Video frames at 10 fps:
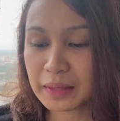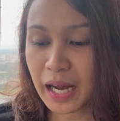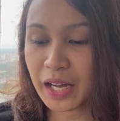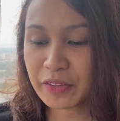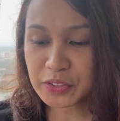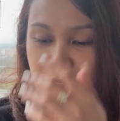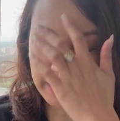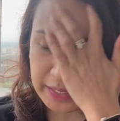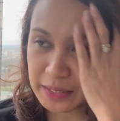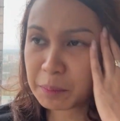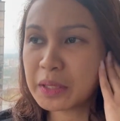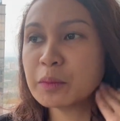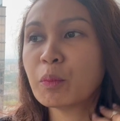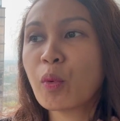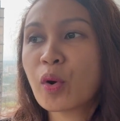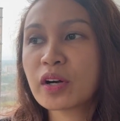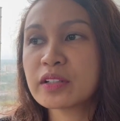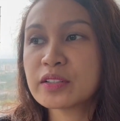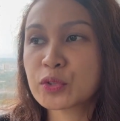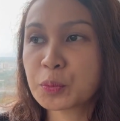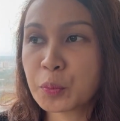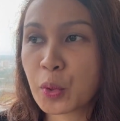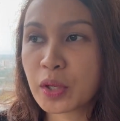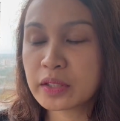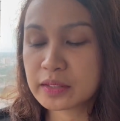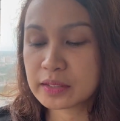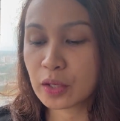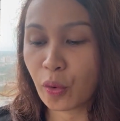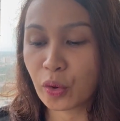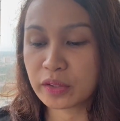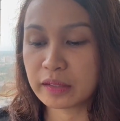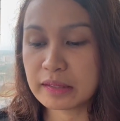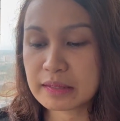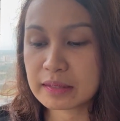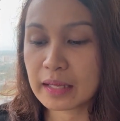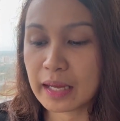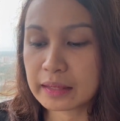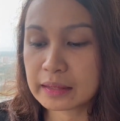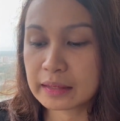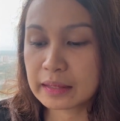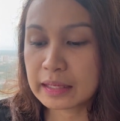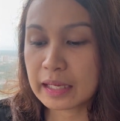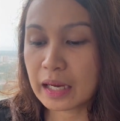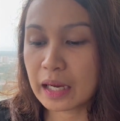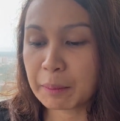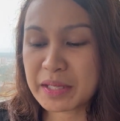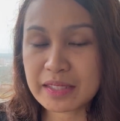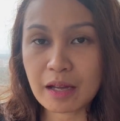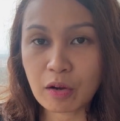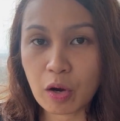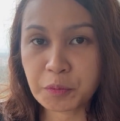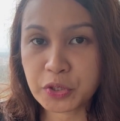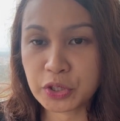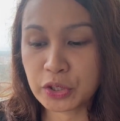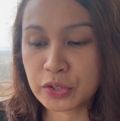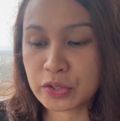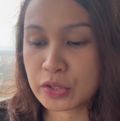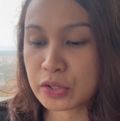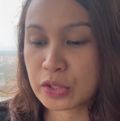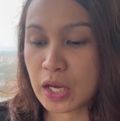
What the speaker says: I've actually submitted more support on this, like my stock options,